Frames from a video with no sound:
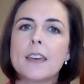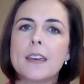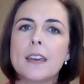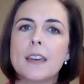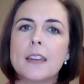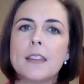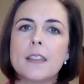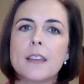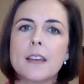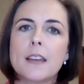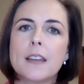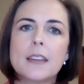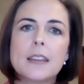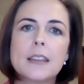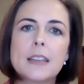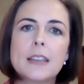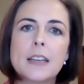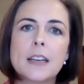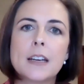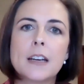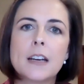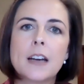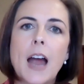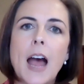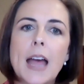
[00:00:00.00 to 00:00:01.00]
in the
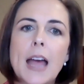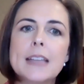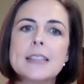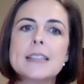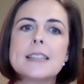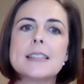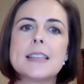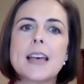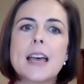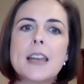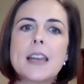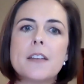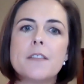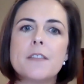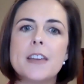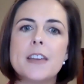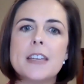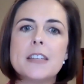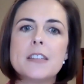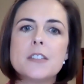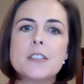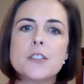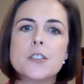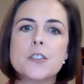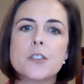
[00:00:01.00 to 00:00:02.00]
clear hindsight of
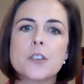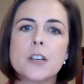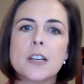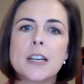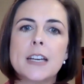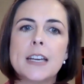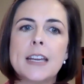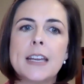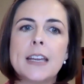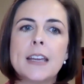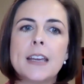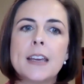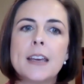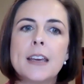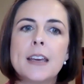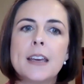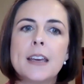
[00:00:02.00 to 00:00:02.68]
history,